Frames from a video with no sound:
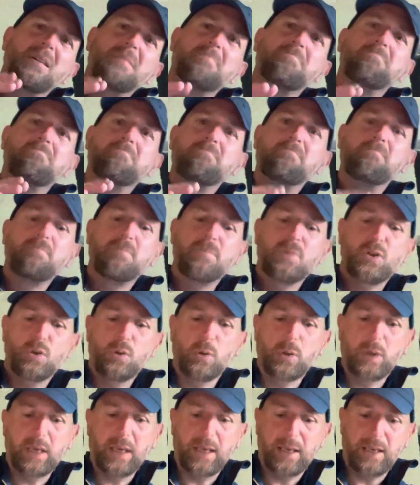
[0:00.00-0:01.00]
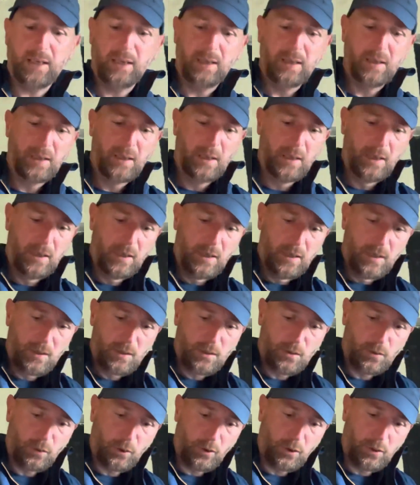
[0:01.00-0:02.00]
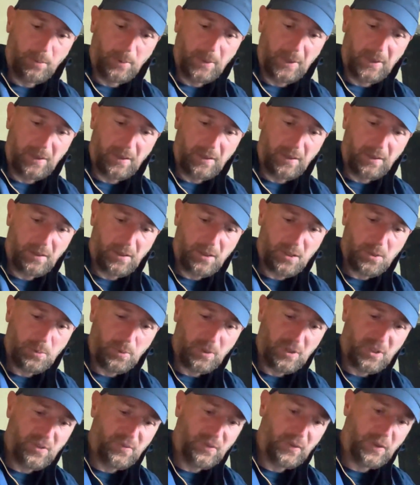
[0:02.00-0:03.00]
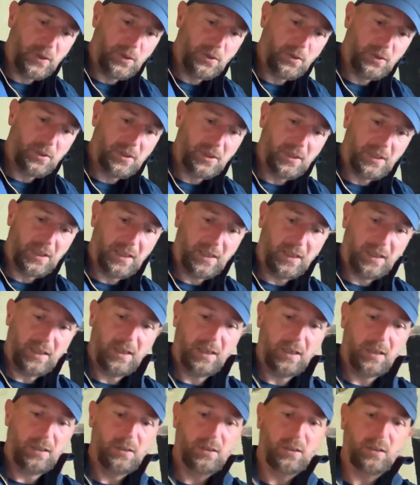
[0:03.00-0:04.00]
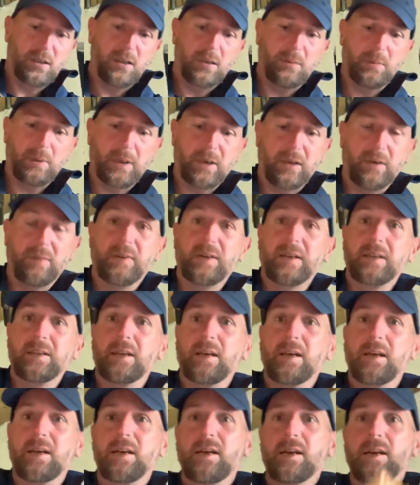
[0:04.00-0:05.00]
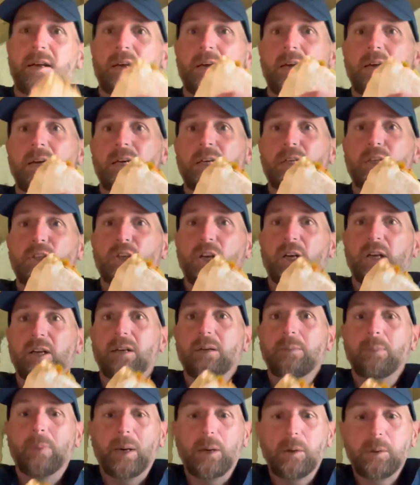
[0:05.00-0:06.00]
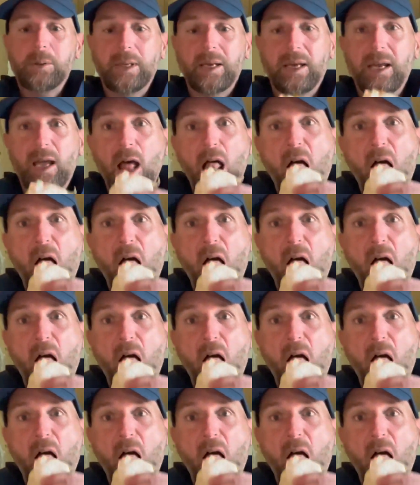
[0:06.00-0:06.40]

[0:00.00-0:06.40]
It's okay. So Robin, this one's for you today. Today we're having chicken bothy.